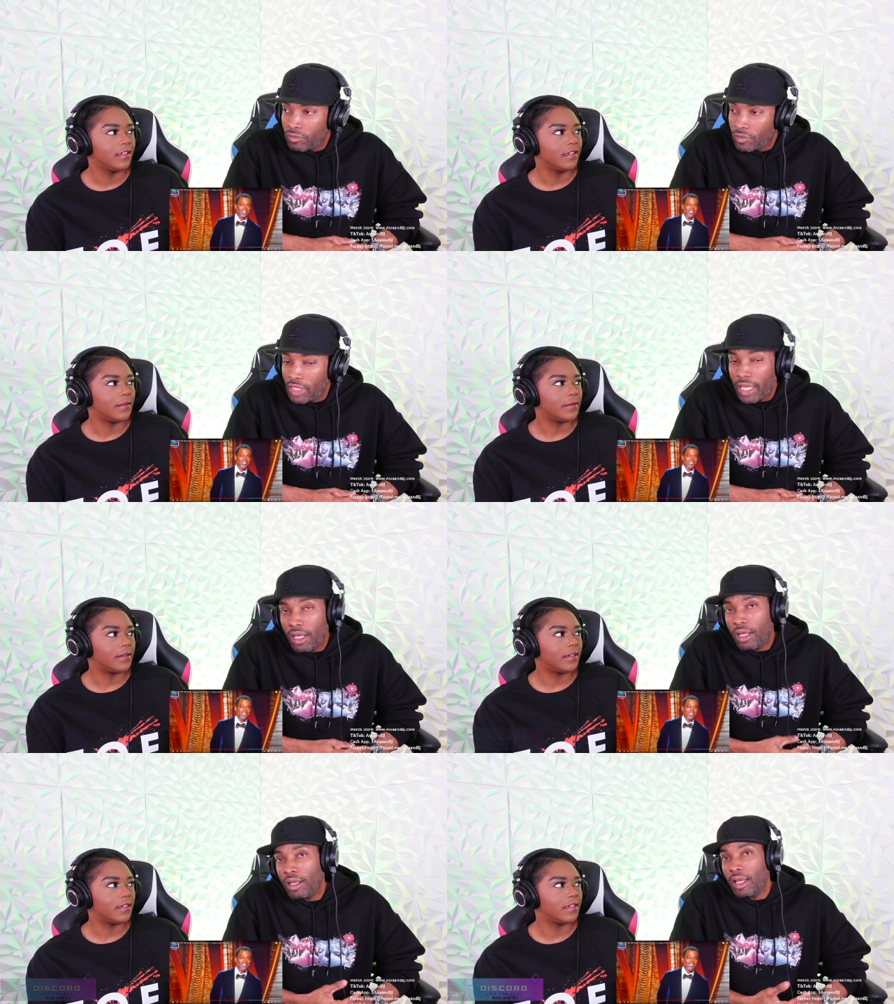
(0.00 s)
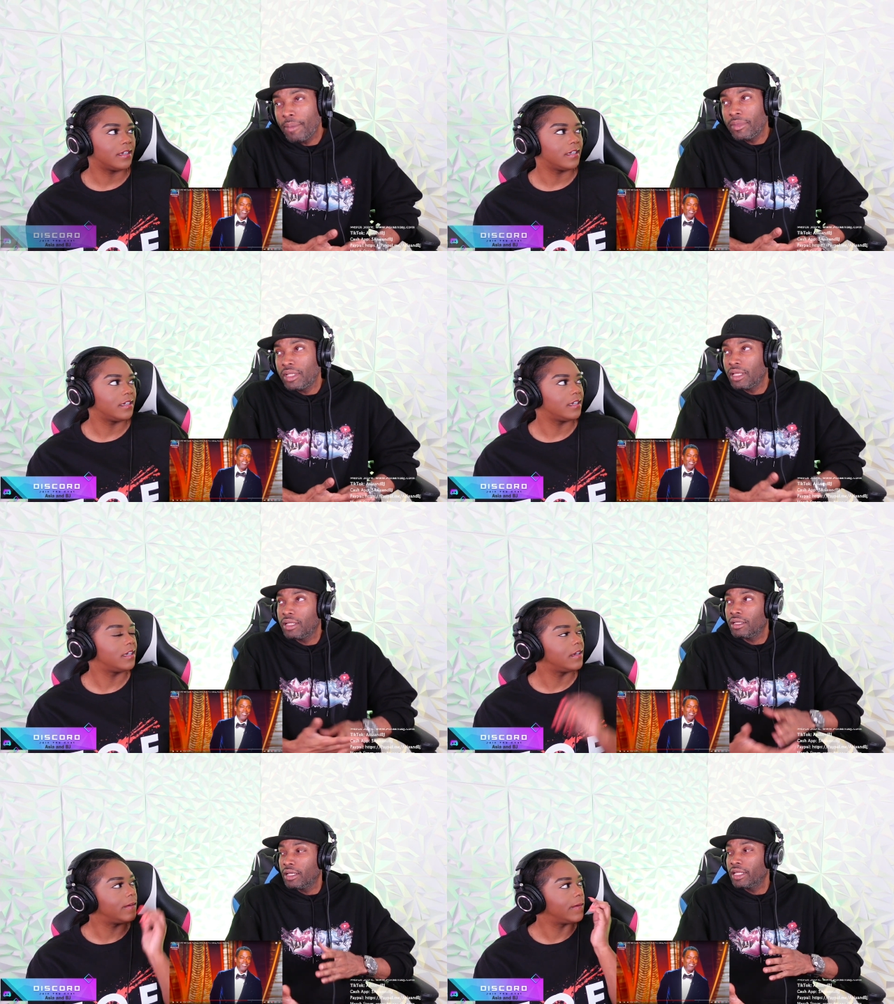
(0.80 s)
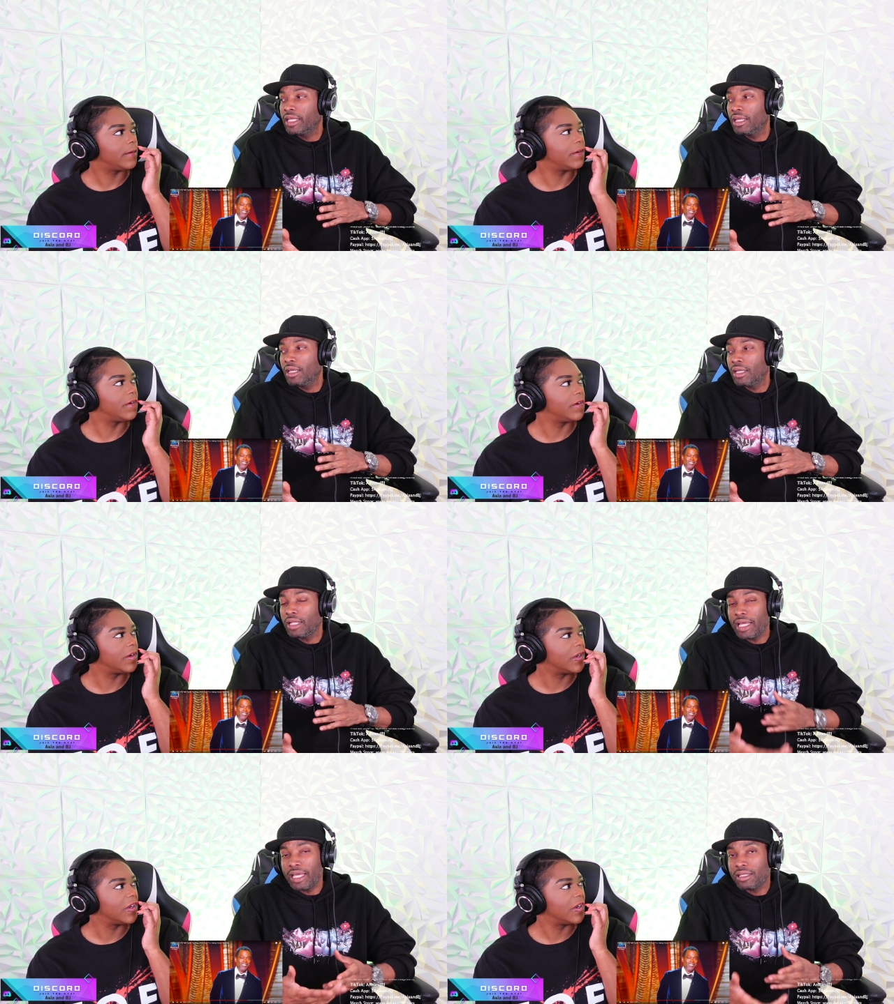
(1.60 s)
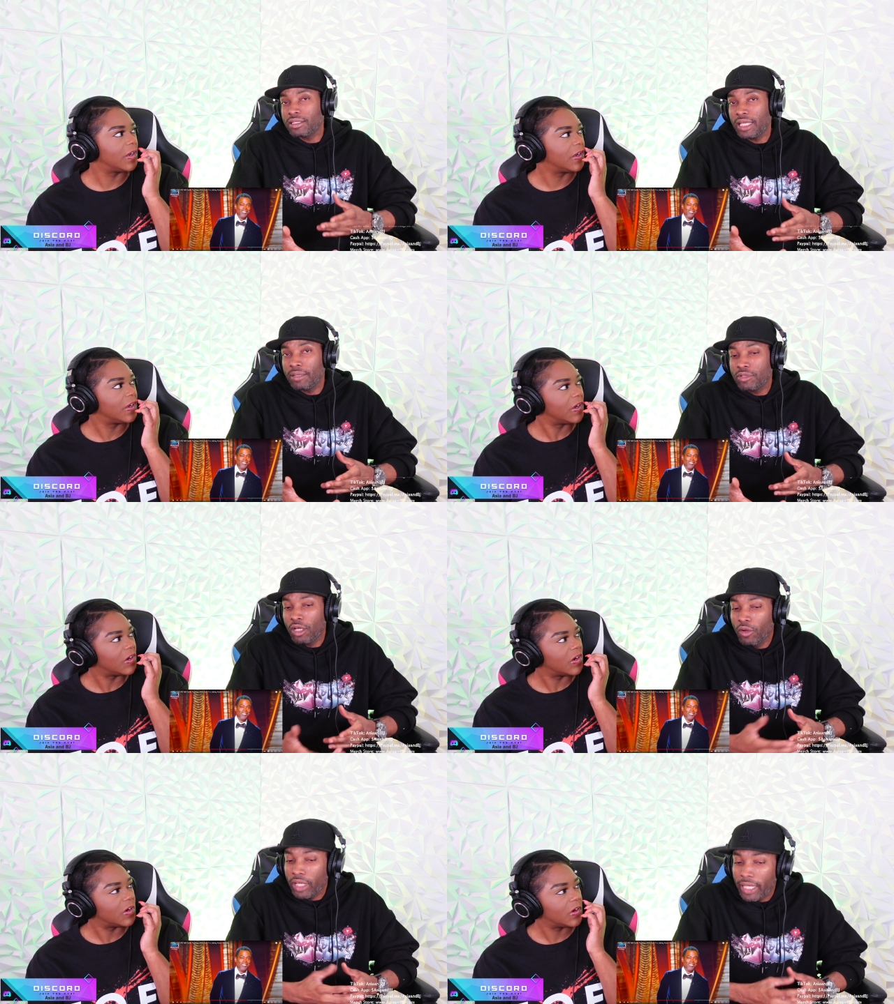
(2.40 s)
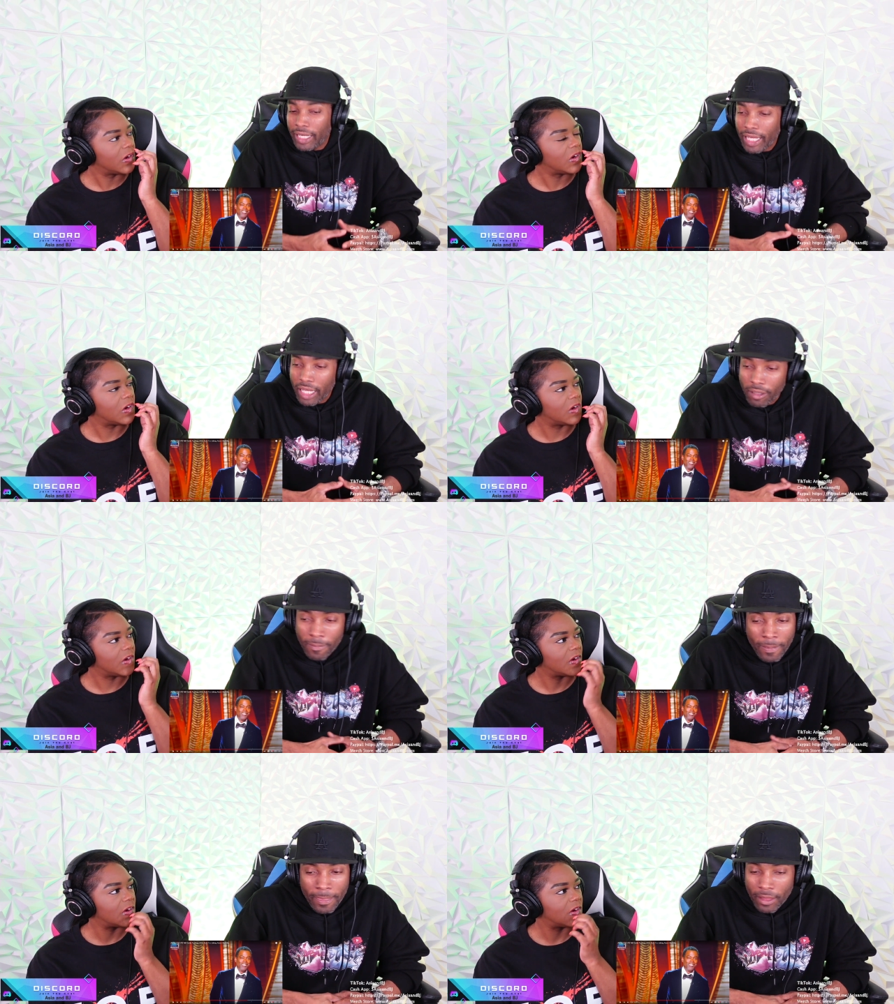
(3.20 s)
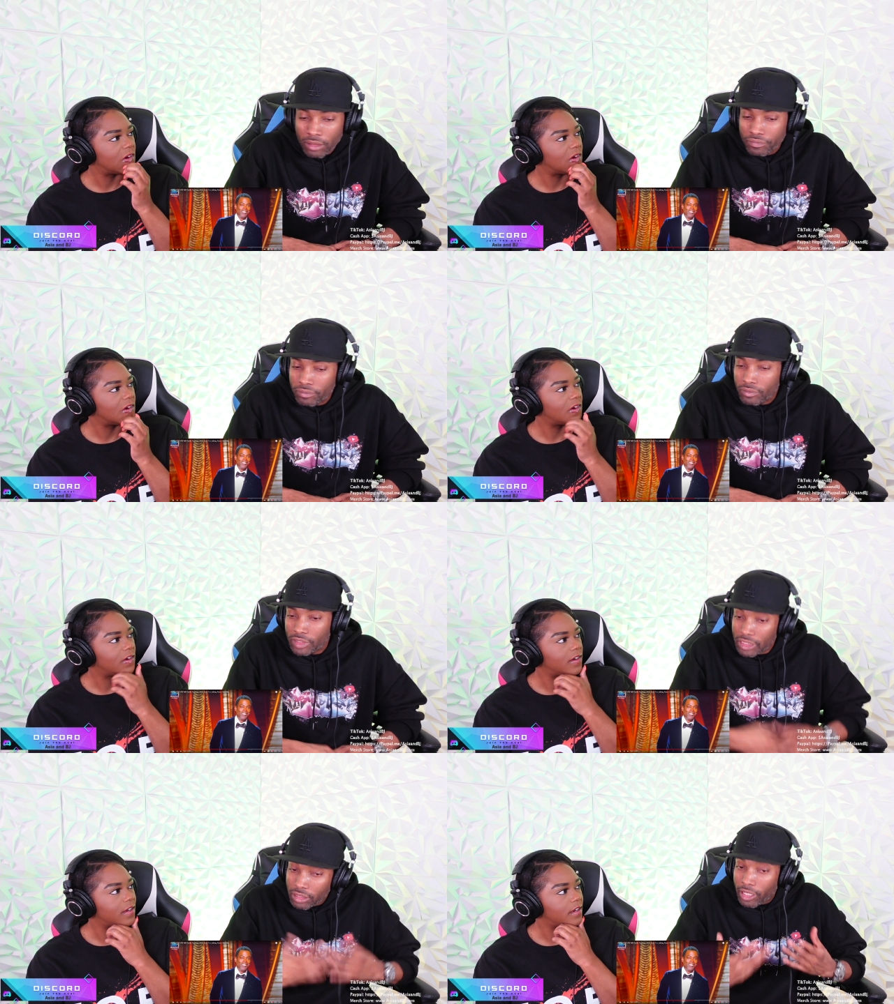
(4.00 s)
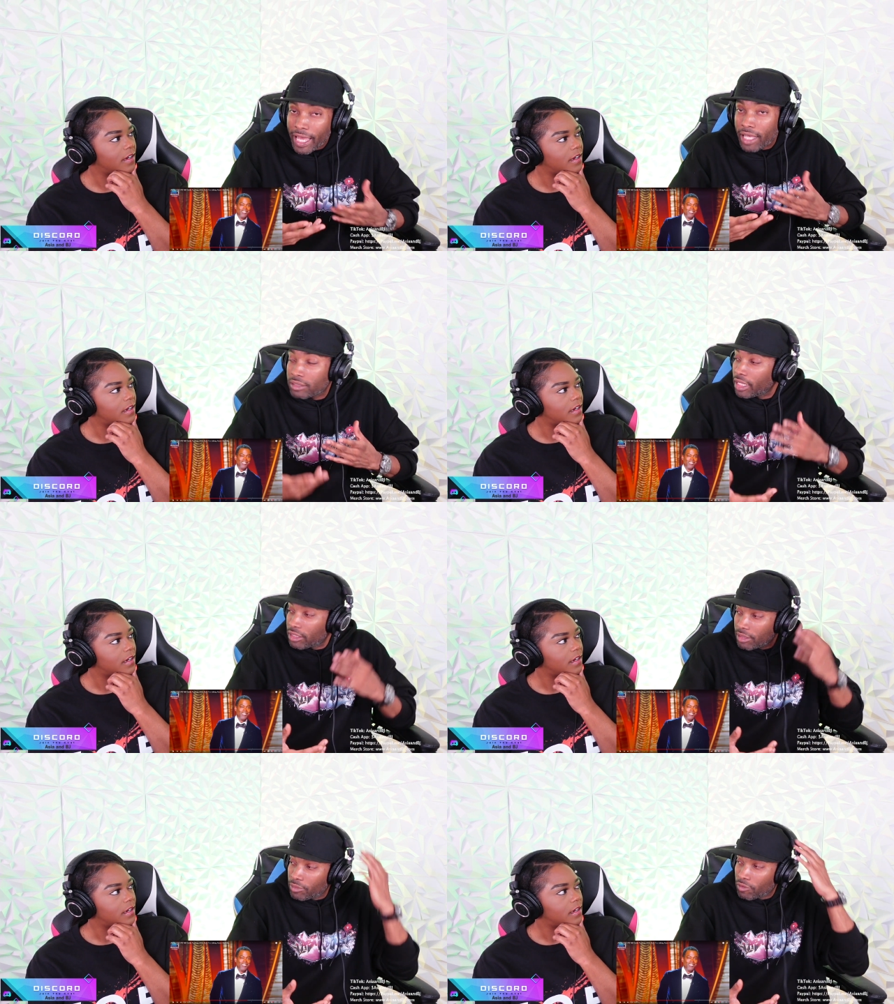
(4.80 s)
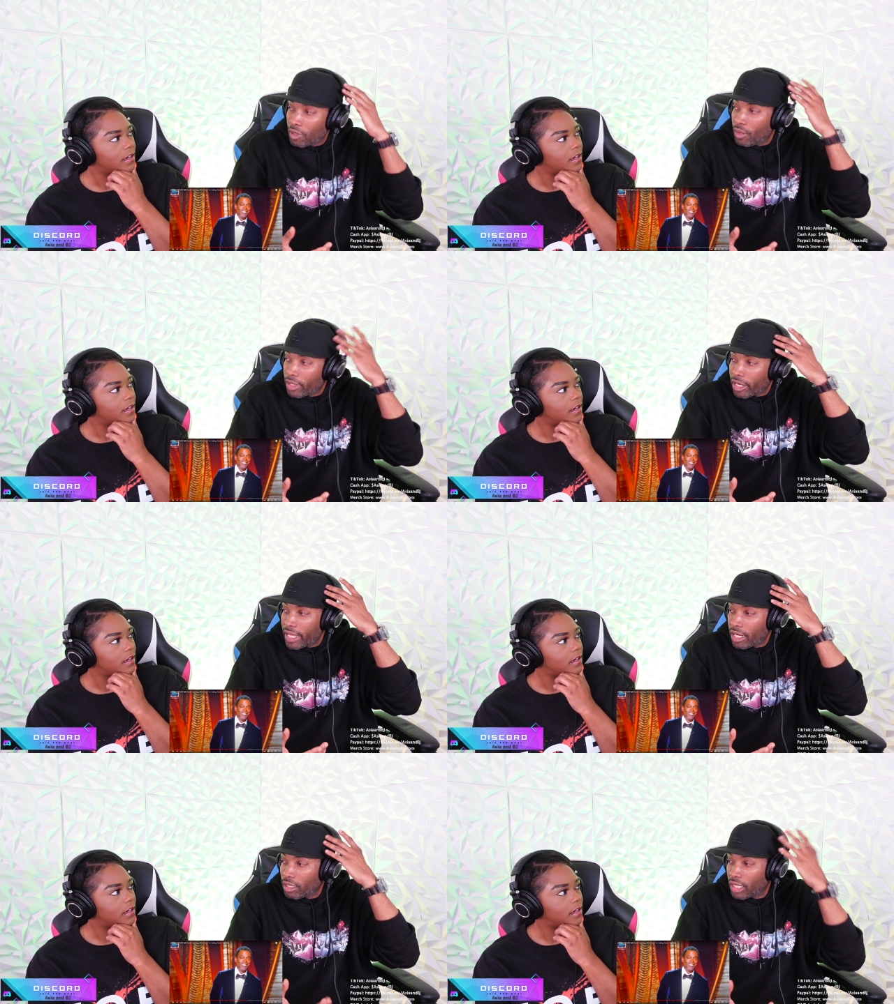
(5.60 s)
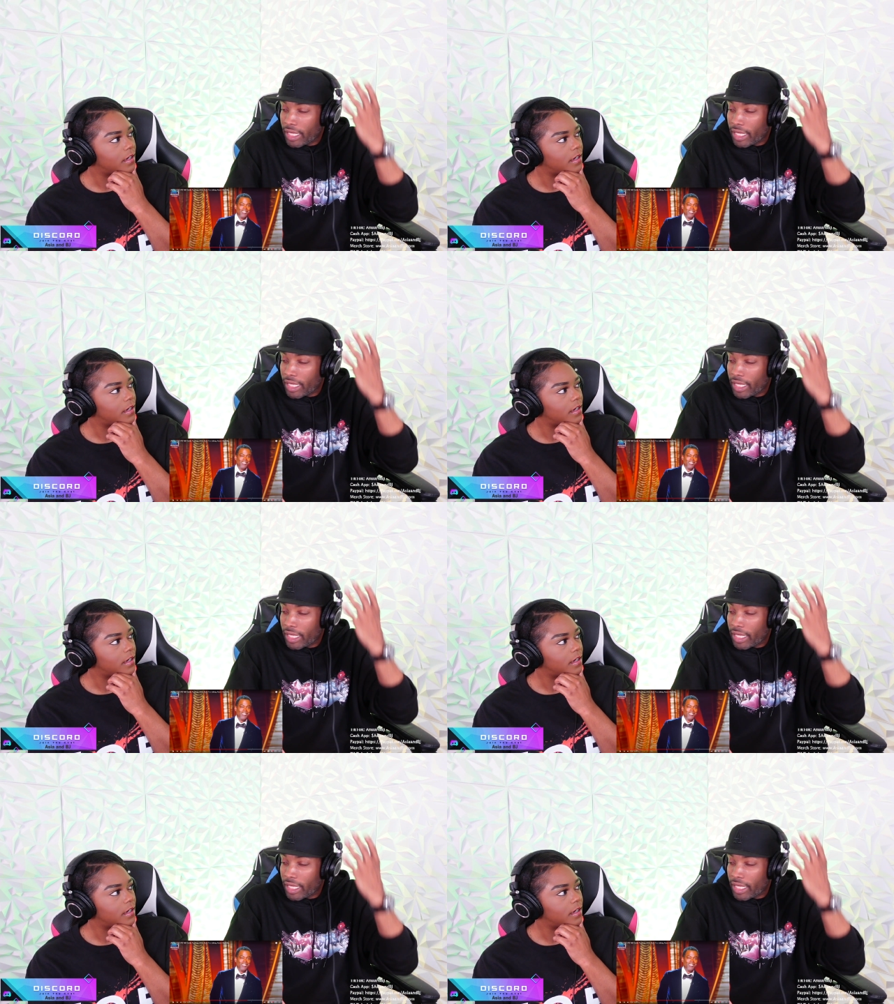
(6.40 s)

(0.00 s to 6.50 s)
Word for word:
Speaker 1: Yeah, and um, and, and again, like at the same token, like she still has like something wrong with her hair.